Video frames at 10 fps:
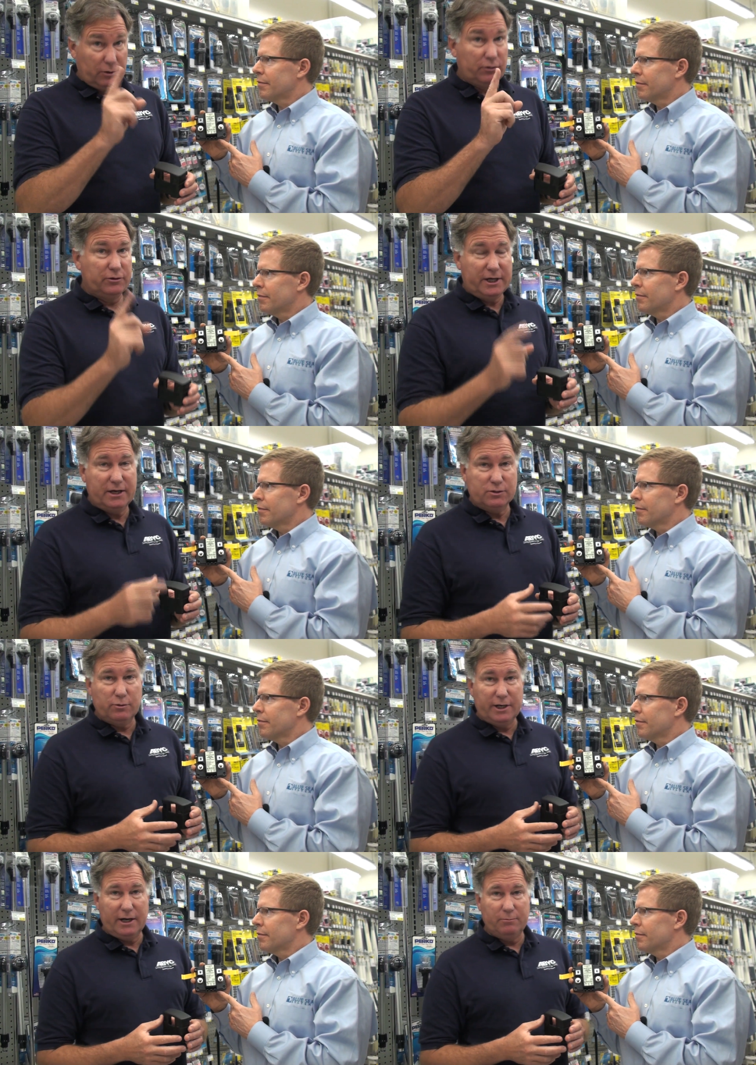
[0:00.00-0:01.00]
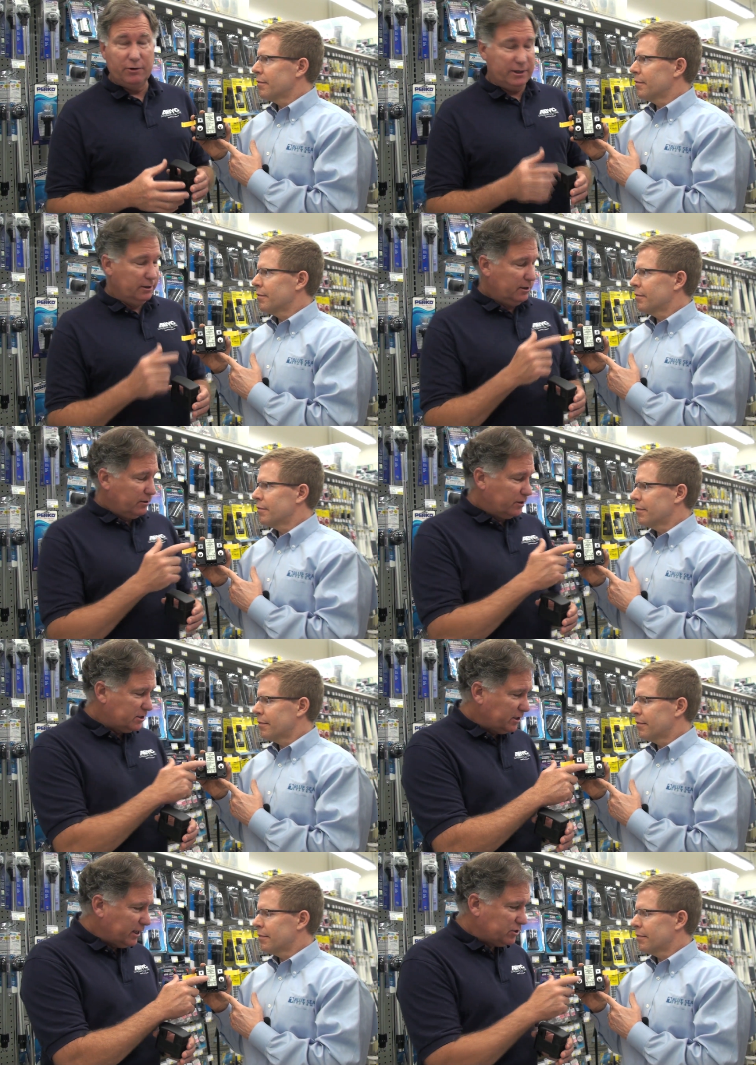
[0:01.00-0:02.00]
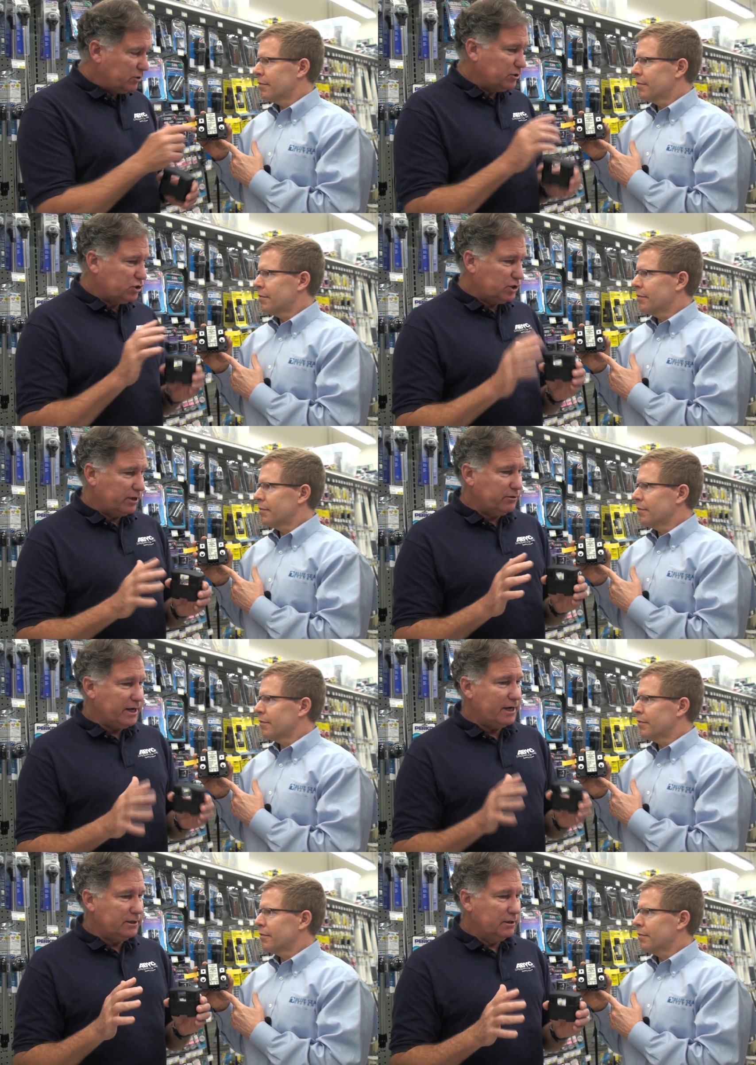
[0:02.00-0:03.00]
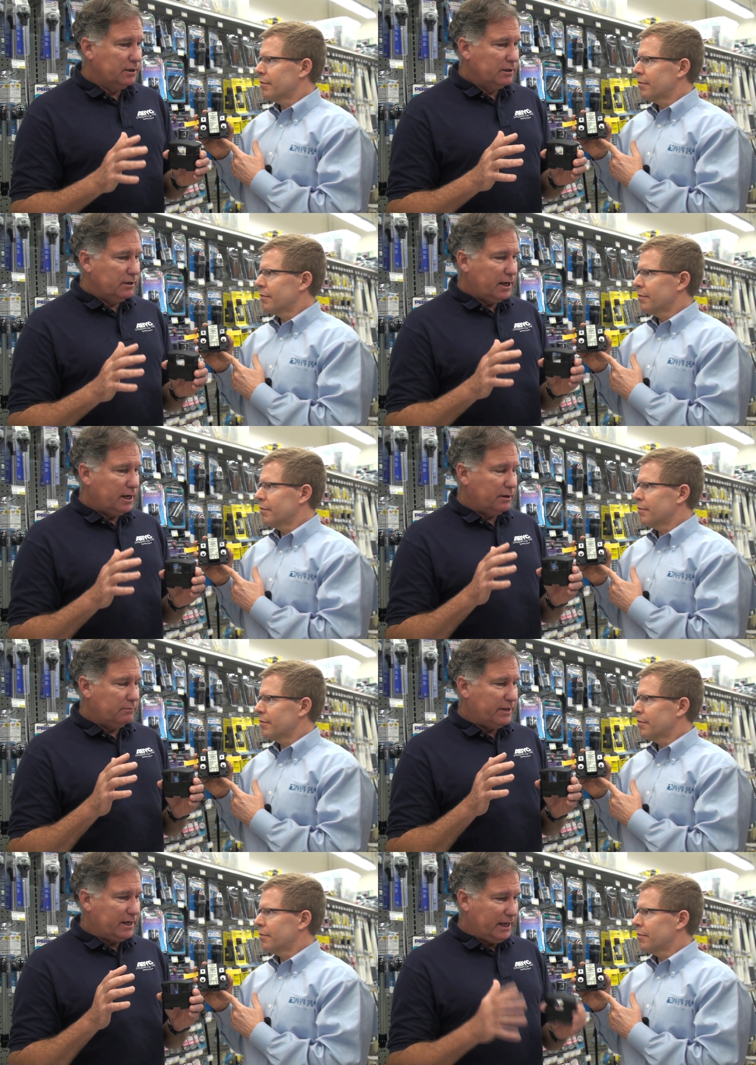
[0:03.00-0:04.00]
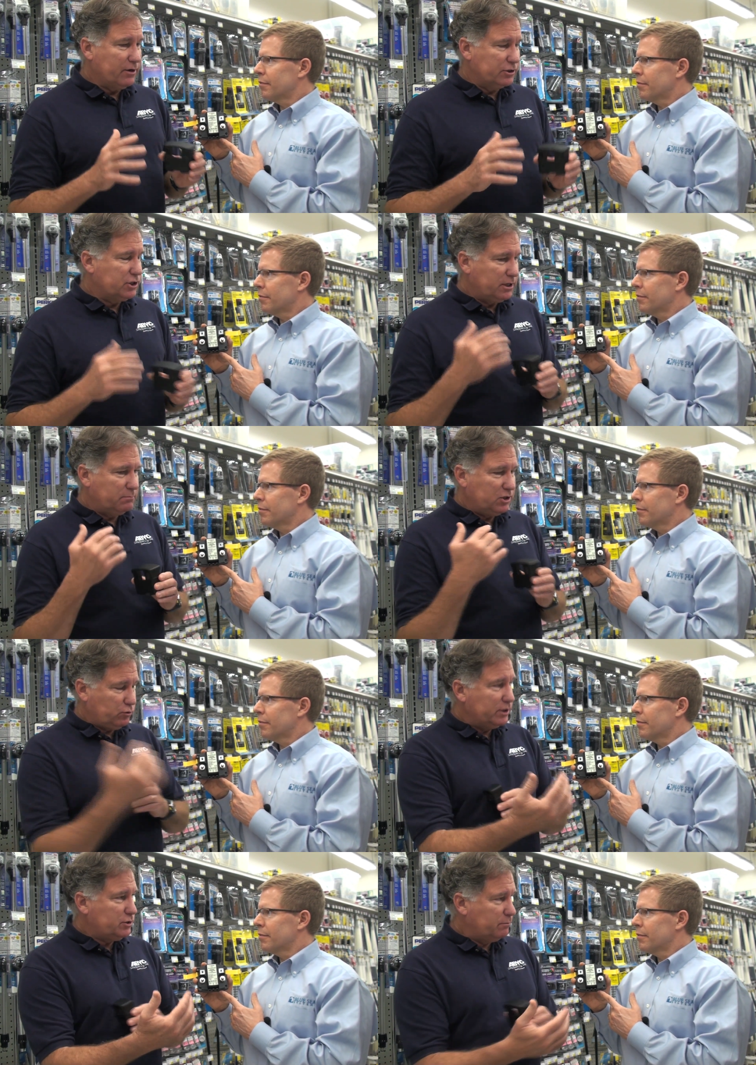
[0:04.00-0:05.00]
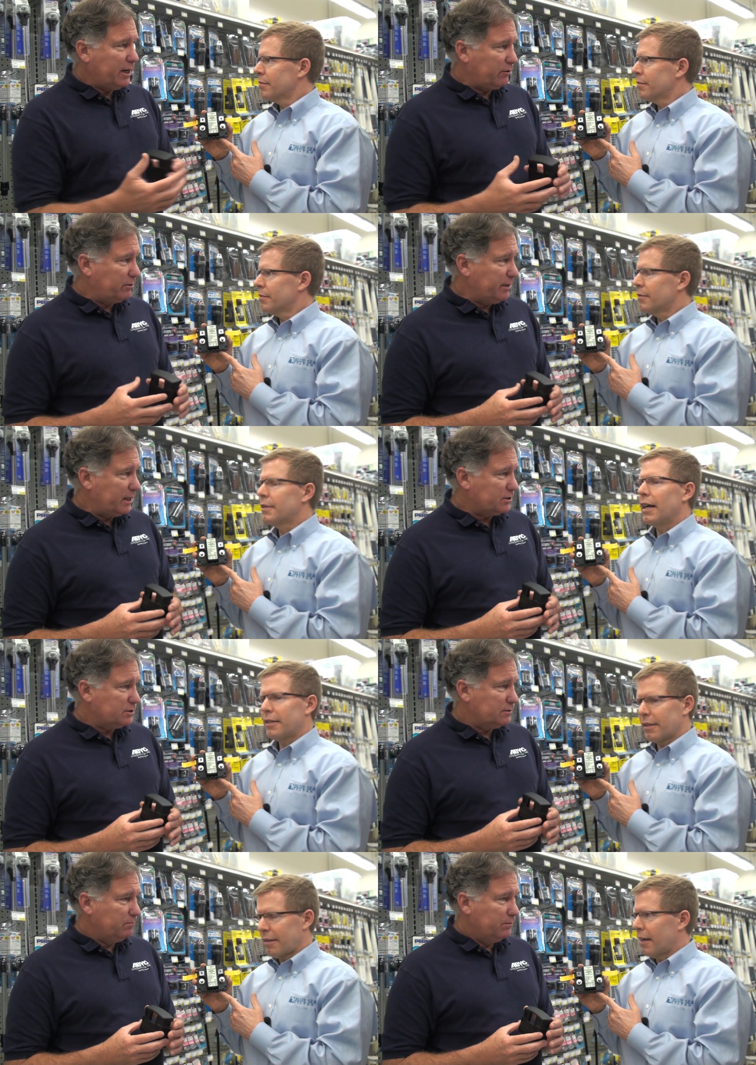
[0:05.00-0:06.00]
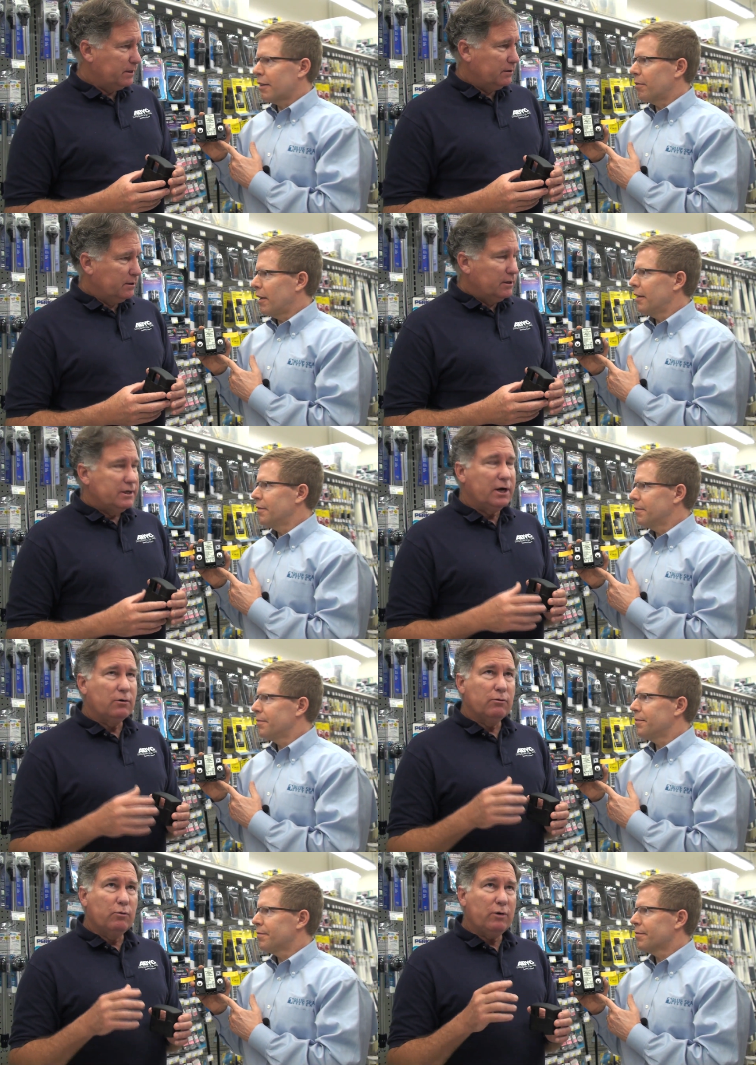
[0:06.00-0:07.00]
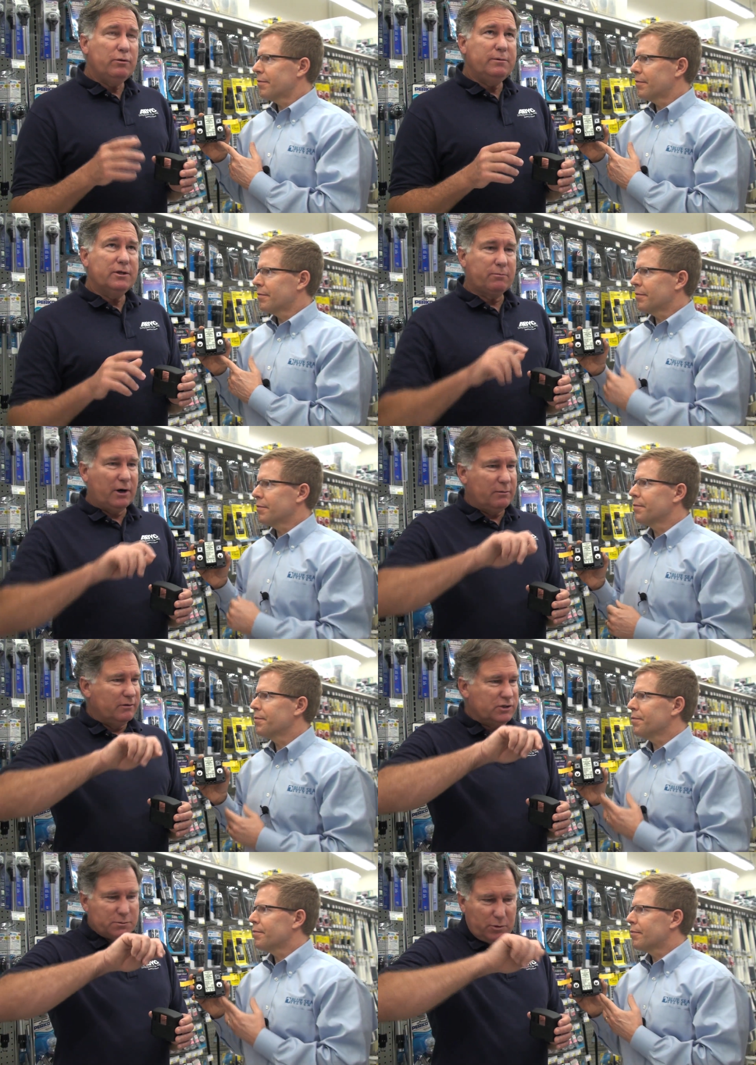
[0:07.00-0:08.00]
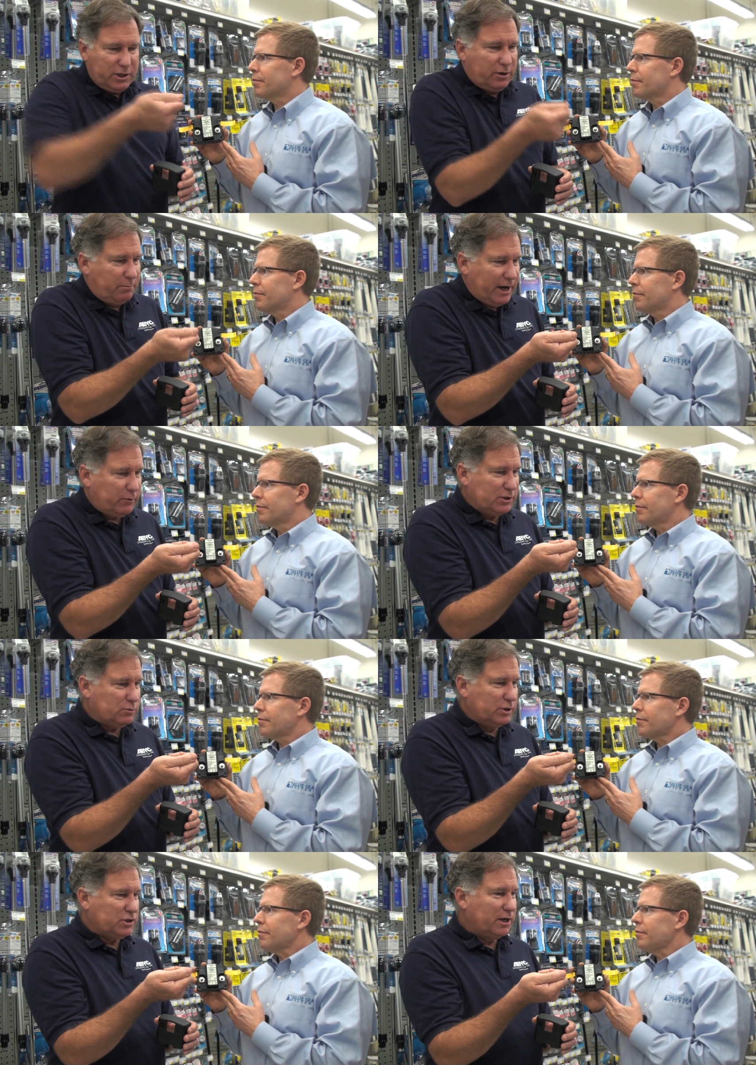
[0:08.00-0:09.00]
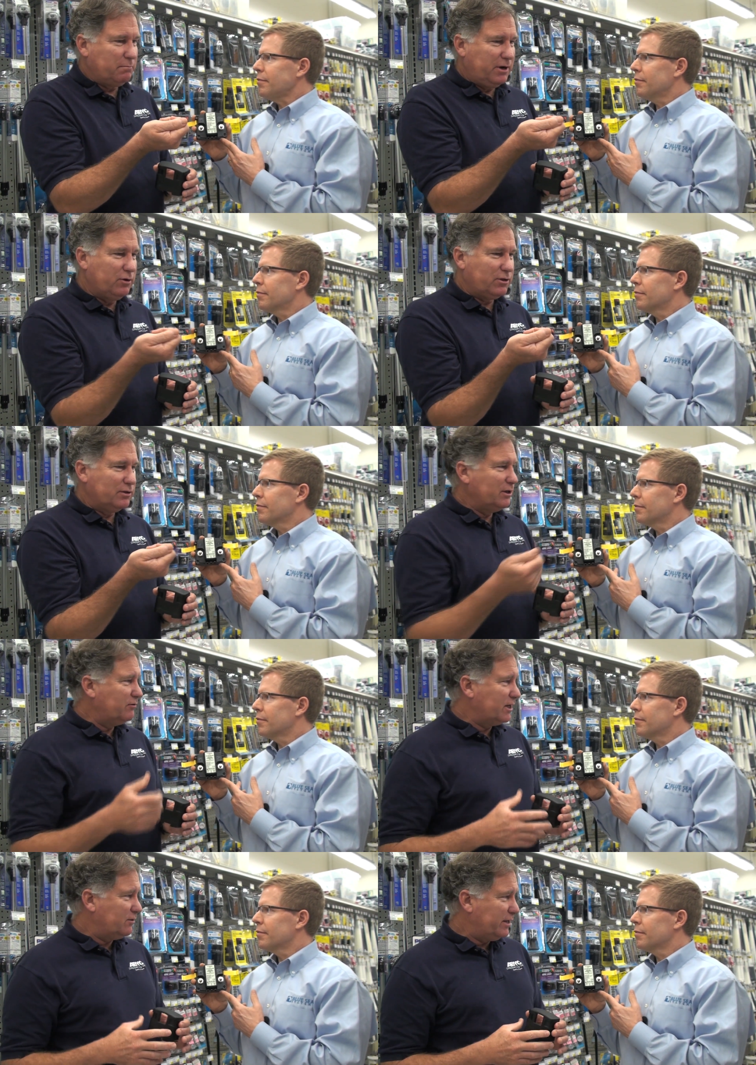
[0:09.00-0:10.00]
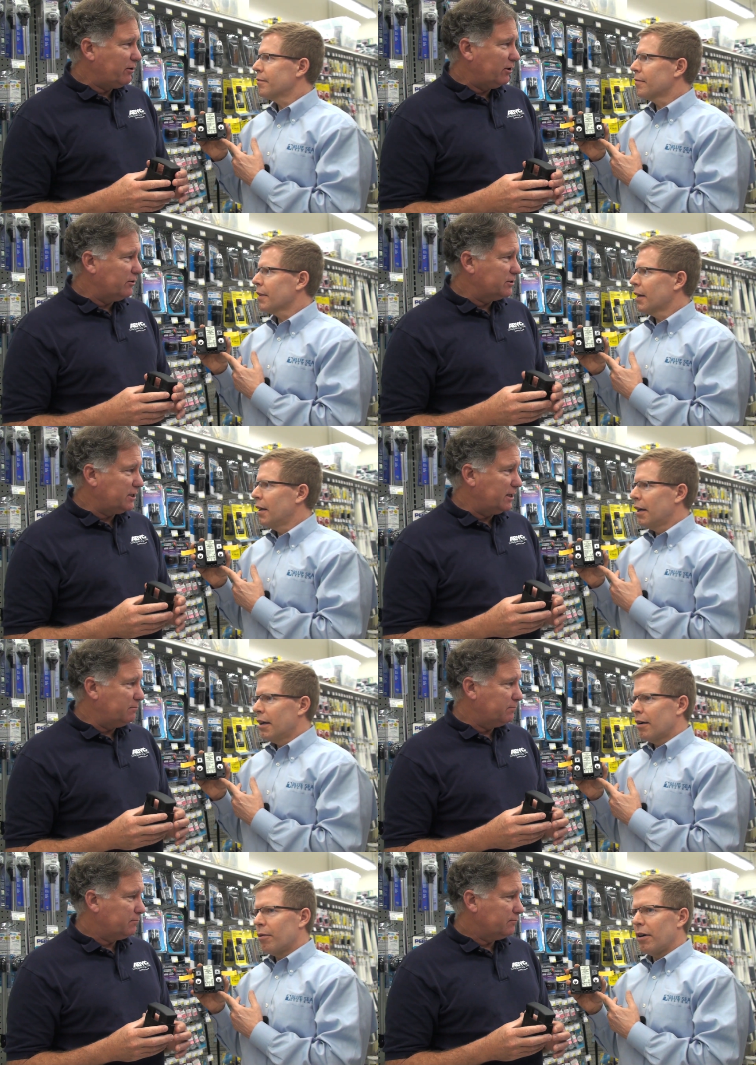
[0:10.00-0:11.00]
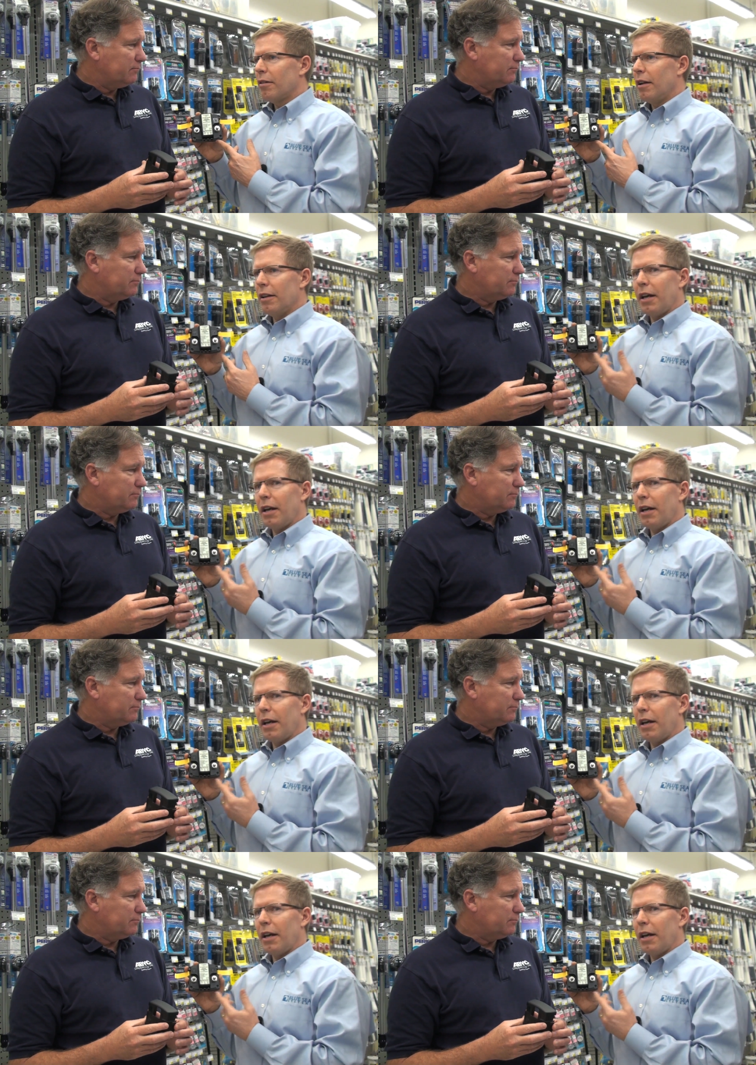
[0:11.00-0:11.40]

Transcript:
Speaker 1: but it only has one output this allows you to share that uh, that energy between two battery
Speaker 2: banks. That's exactly right.
Speaker 1: Now, what would be the problem of just putting your battery switch on both and leaving it there all the time?
Speaker 2: Well, a